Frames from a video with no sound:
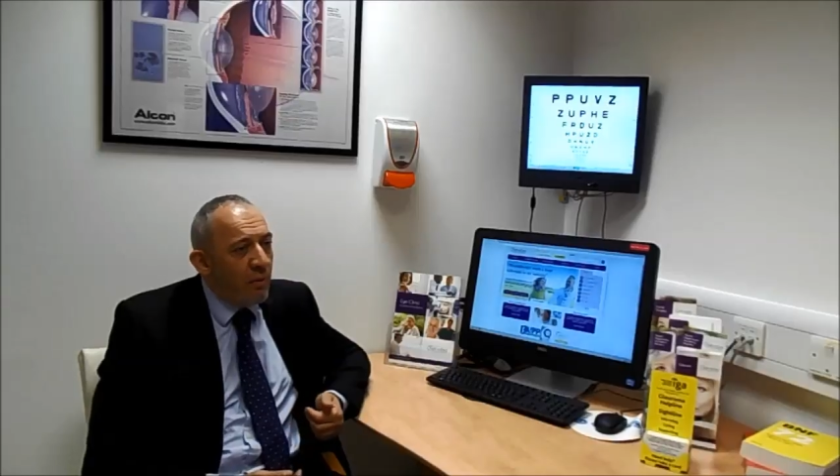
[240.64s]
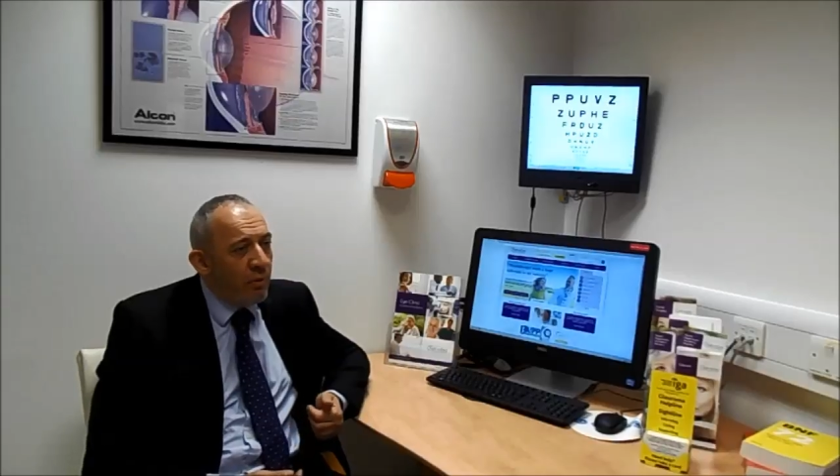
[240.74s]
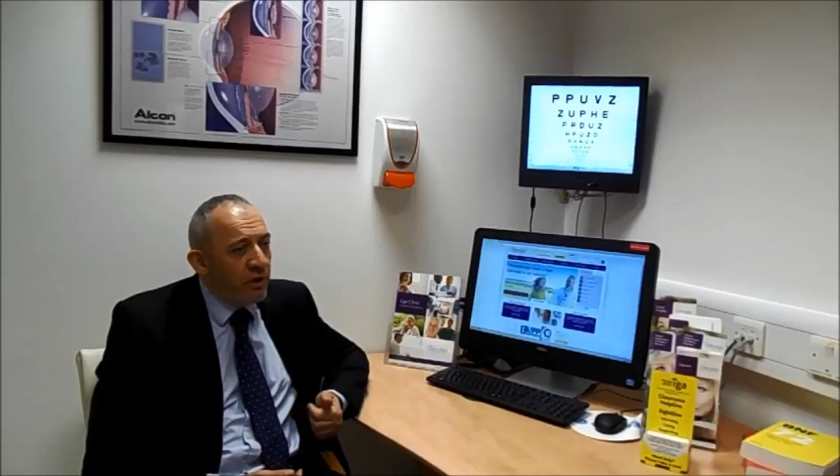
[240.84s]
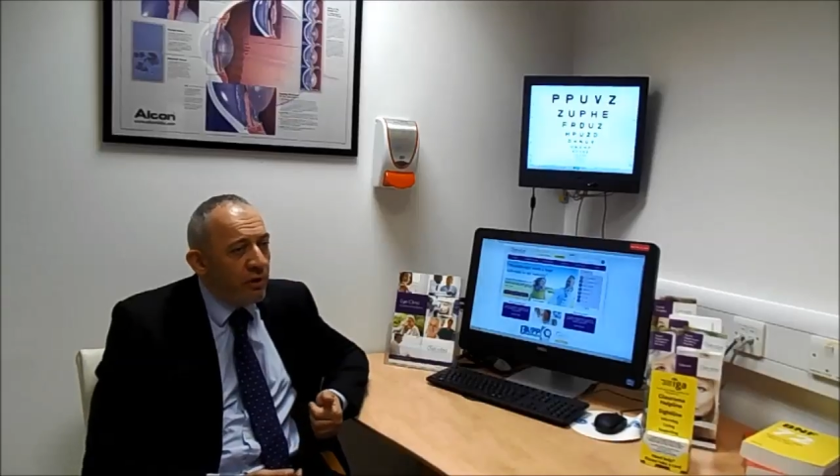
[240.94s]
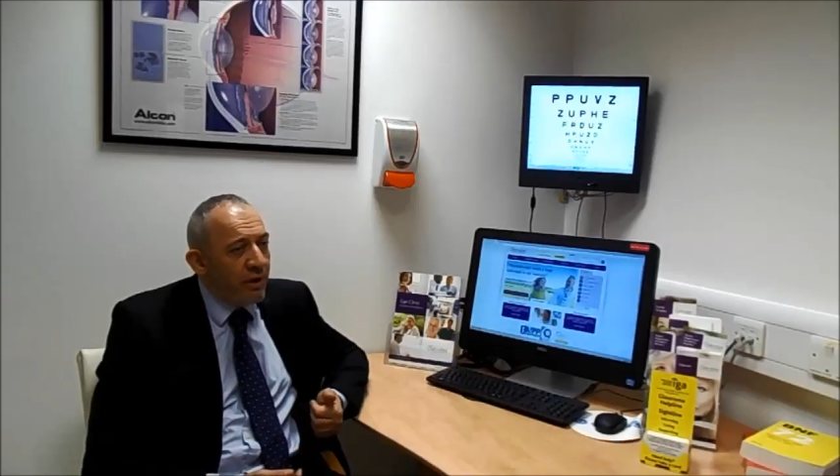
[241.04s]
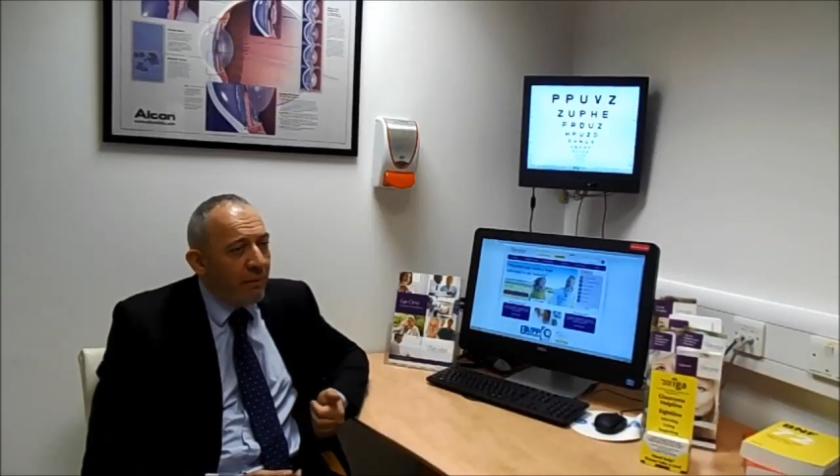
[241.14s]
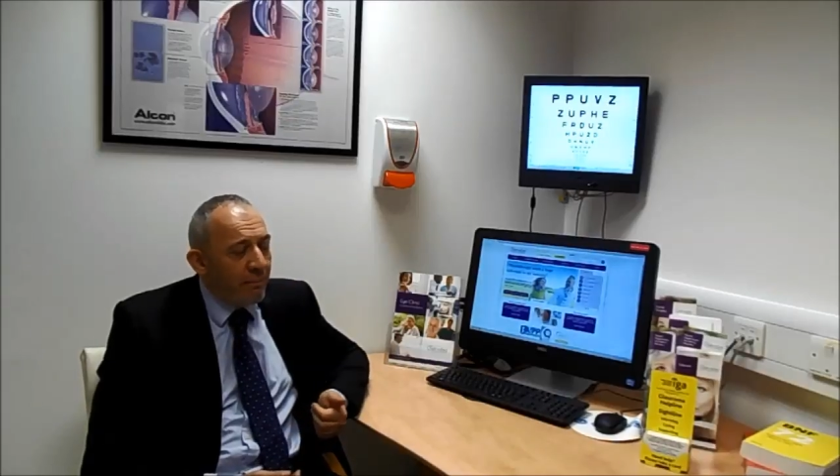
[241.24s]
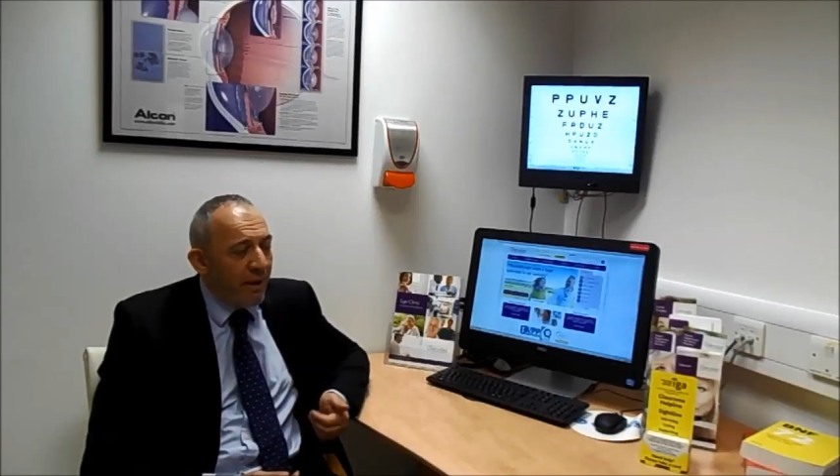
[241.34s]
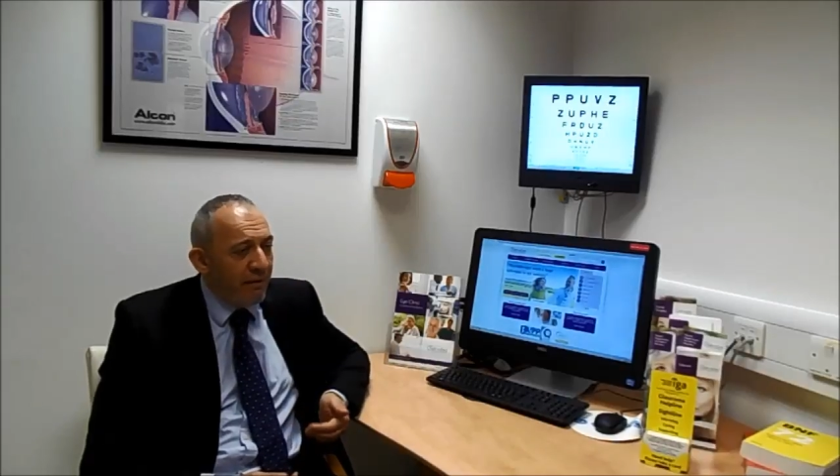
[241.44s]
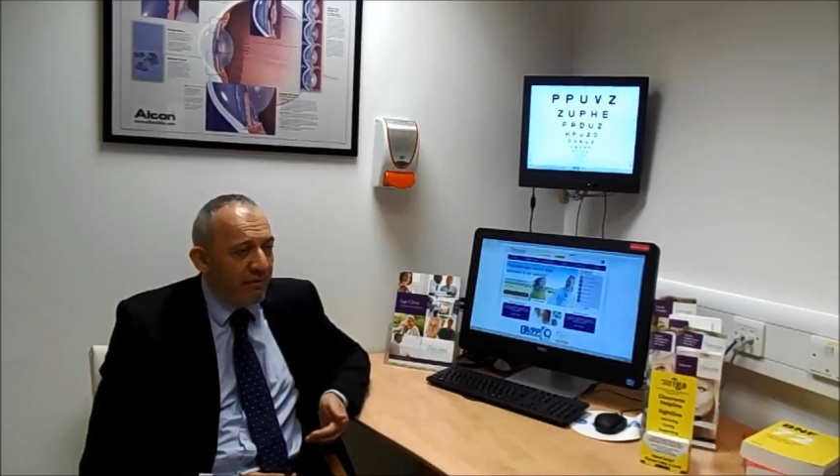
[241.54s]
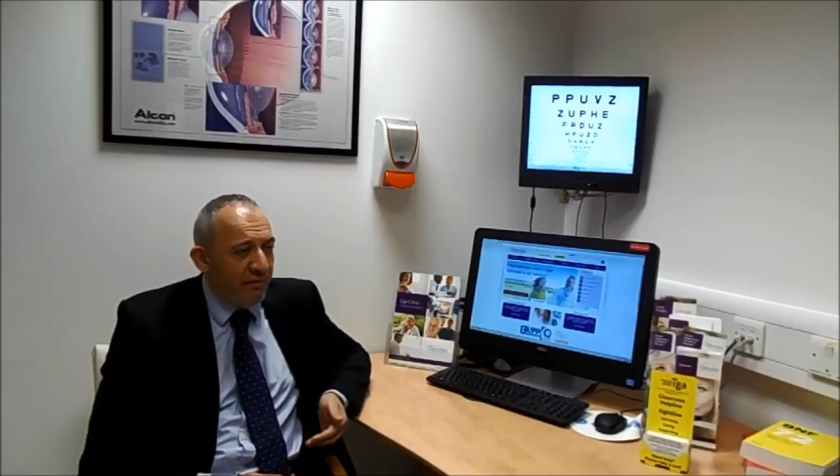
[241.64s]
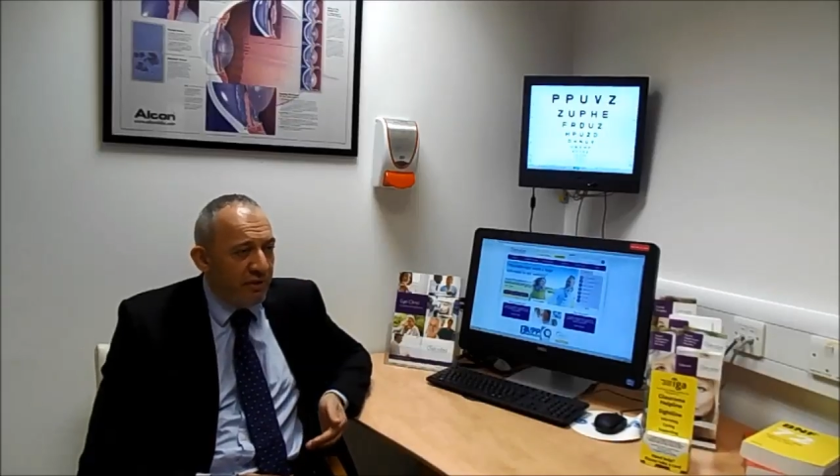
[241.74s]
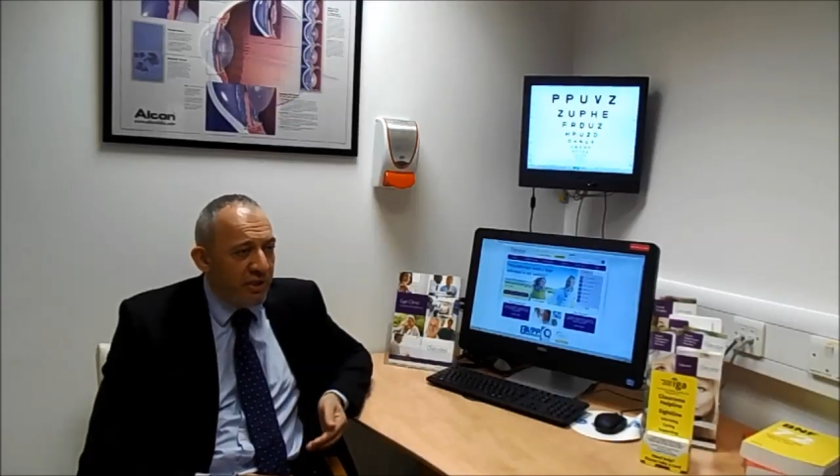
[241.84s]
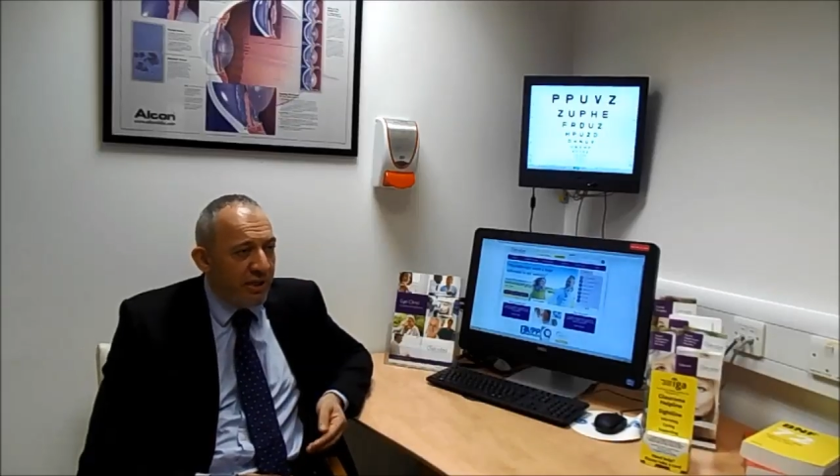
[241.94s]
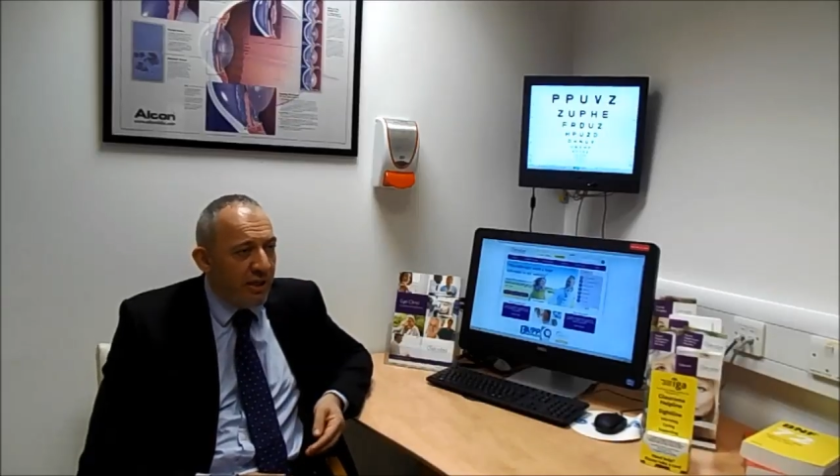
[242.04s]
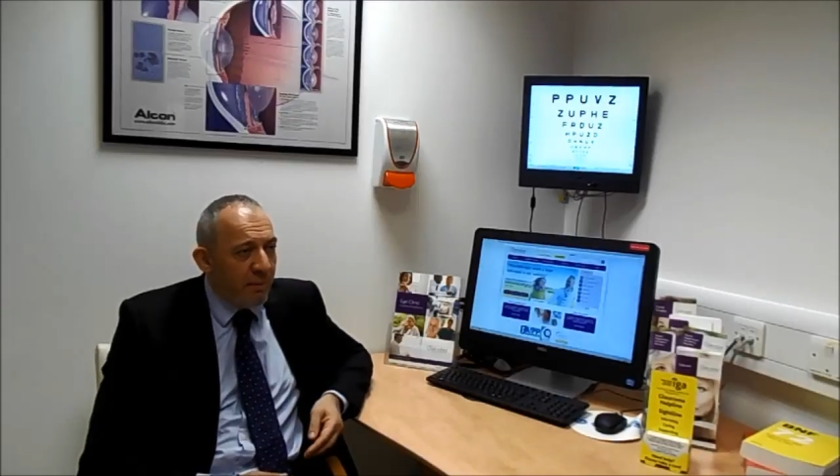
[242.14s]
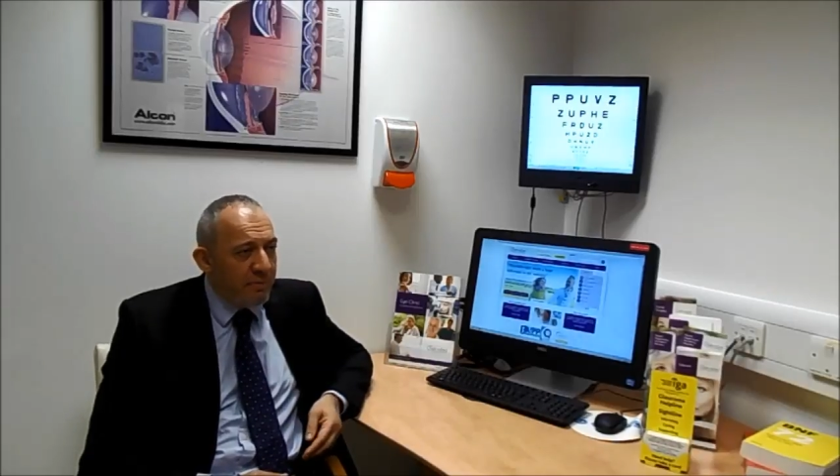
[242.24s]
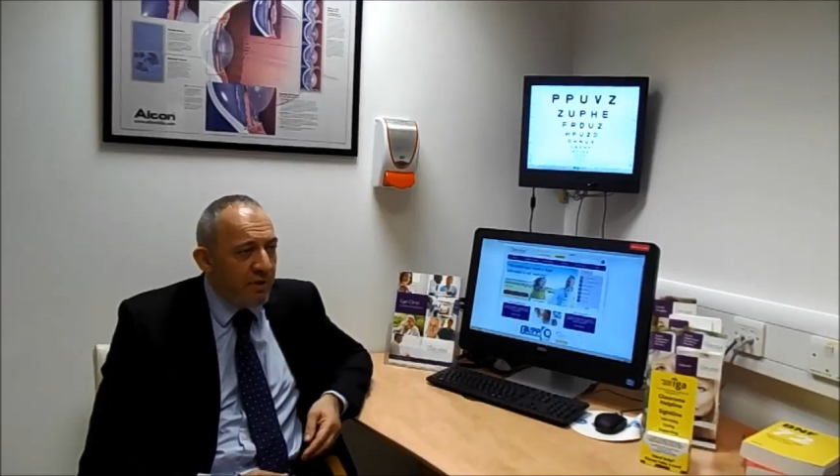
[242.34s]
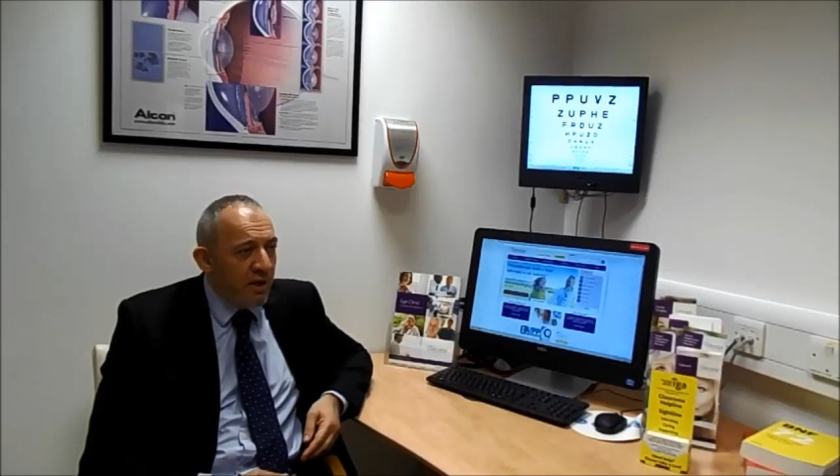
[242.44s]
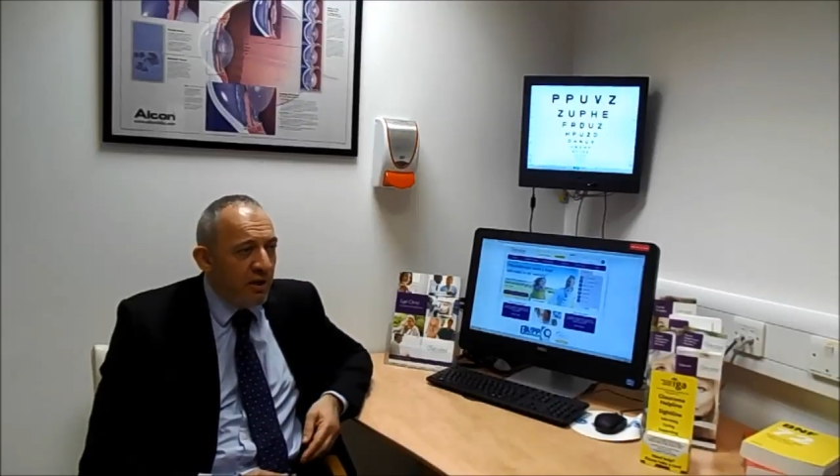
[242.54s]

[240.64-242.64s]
when you come back for checkups,